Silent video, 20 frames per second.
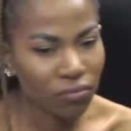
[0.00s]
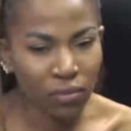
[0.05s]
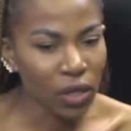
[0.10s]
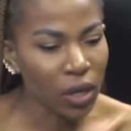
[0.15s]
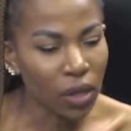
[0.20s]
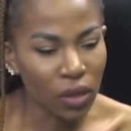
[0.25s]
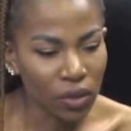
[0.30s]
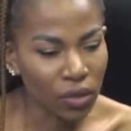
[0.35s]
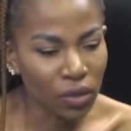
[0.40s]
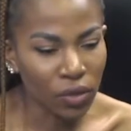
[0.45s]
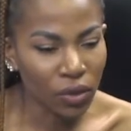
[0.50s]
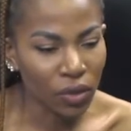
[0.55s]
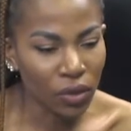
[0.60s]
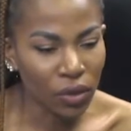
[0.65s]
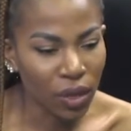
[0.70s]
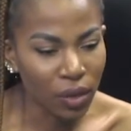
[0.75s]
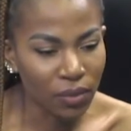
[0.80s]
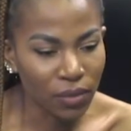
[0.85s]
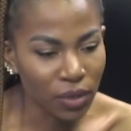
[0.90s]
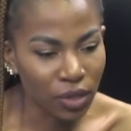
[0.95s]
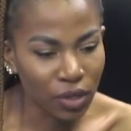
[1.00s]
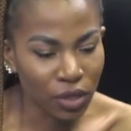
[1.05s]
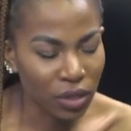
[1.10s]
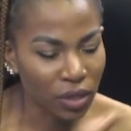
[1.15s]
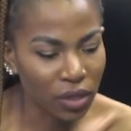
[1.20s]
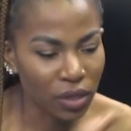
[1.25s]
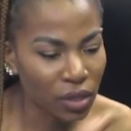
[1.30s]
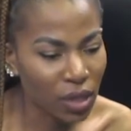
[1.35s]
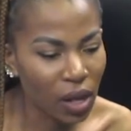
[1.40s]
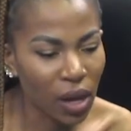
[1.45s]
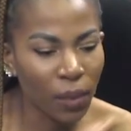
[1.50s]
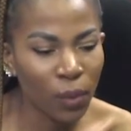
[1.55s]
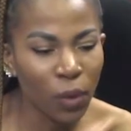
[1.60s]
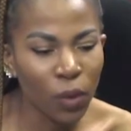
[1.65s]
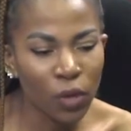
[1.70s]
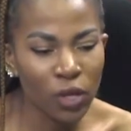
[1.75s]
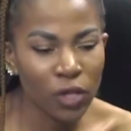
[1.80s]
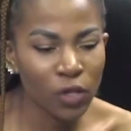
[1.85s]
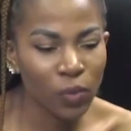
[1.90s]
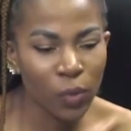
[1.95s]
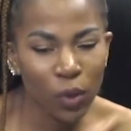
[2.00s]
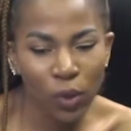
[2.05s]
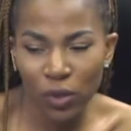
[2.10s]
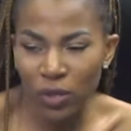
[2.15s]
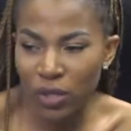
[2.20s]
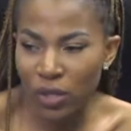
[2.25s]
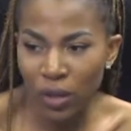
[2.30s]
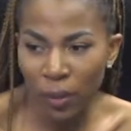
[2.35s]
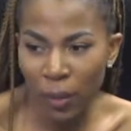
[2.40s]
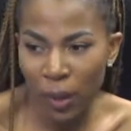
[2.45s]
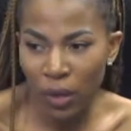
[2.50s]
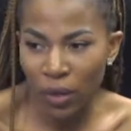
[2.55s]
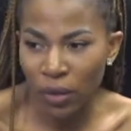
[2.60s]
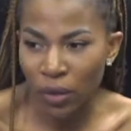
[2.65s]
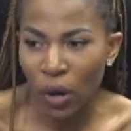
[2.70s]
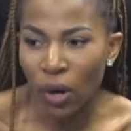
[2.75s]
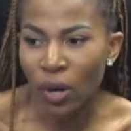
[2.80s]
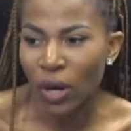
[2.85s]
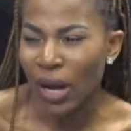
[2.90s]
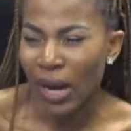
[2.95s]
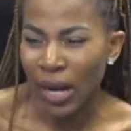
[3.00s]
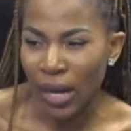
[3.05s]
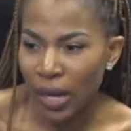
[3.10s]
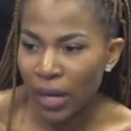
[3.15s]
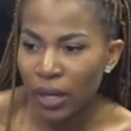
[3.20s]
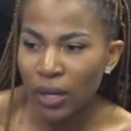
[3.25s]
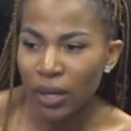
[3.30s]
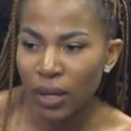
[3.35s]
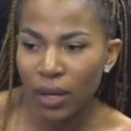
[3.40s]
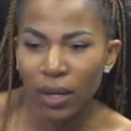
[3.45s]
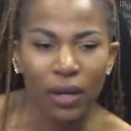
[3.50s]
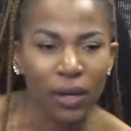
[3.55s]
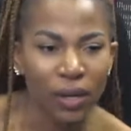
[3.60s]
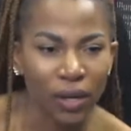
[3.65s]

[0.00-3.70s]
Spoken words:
Yeah, so I'm always posting about it online.